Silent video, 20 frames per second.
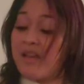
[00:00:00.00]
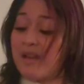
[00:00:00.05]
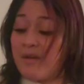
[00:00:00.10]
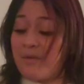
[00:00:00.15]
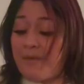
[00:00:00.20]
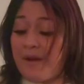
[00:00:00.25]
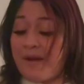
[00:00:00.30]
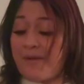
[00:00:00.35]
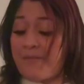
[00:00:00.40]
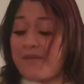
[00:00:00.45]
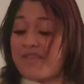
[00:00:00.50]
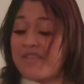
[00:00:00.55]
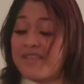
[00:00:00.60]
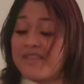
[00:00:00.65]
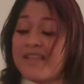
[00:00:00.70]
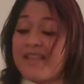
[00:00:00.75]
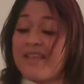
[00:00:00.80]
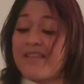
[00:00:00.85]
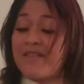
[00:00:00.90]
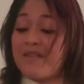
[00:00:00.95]
right? We
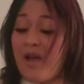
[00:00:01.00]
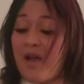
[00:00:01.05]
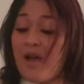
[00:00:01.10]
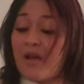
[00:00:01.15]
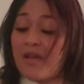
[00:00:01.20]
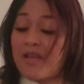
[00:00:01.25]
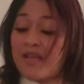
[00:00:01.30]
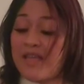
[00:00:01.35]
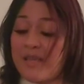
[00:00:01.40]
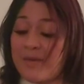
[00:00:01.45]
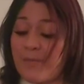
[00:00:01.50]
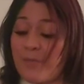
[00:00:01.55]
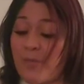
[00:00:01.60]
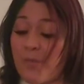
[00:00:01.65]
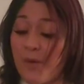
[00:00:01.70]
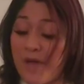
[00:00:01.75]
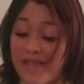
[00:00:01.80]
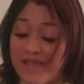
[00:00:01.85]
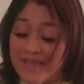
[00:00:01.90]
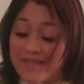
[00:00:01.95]
just cannot keep
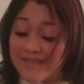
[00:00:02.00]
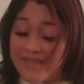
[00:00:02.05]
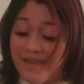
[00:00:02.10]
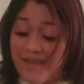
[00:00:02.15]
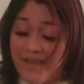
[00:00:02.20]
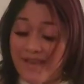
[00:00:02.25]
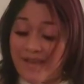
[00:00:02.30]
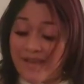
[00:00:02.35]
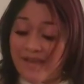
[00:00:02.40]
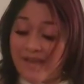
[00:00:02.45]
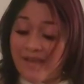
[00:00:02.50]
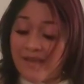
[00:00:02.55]
wasting